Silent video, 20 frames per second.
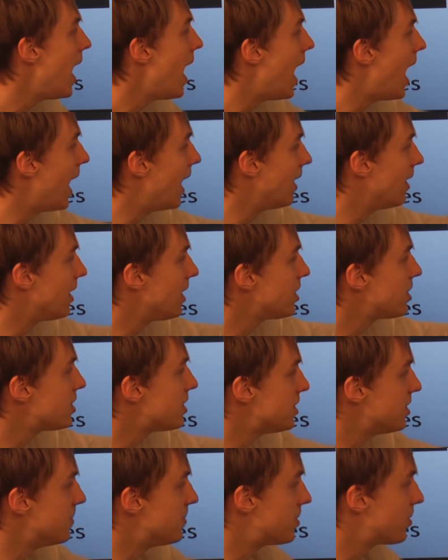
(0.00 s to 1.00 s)
and links
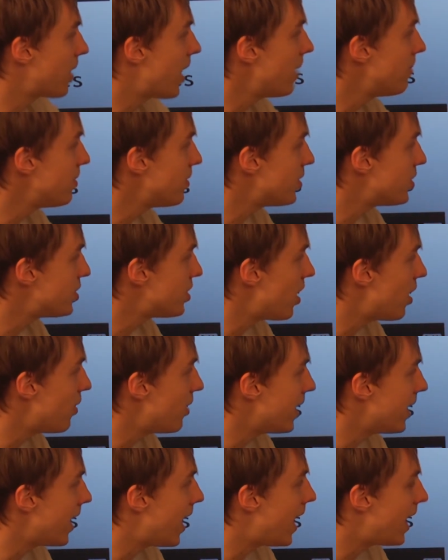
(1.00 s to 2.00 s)
to subscribe to the show
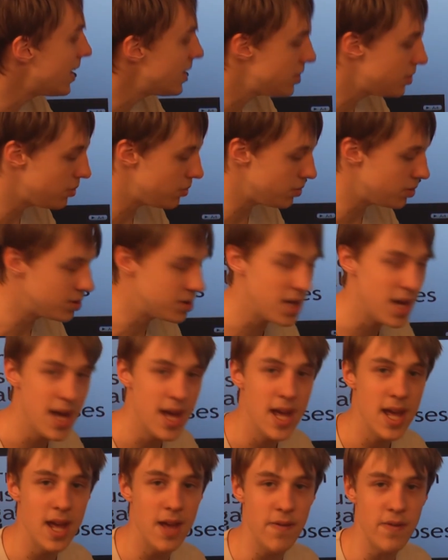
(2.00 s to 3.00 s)
in iTunes
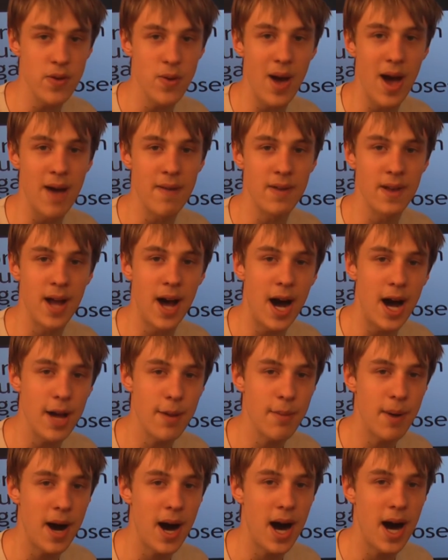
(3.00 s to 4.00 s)
if you have an
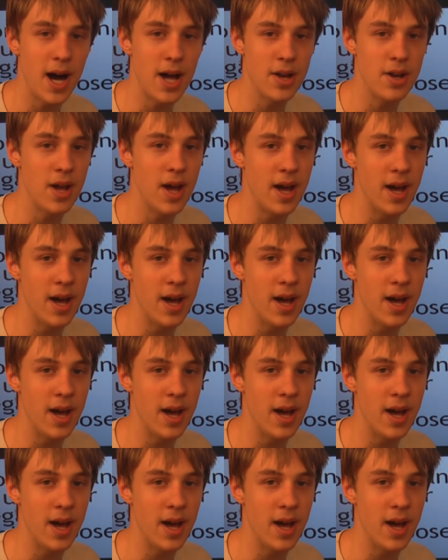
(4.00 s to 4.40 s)
iPod,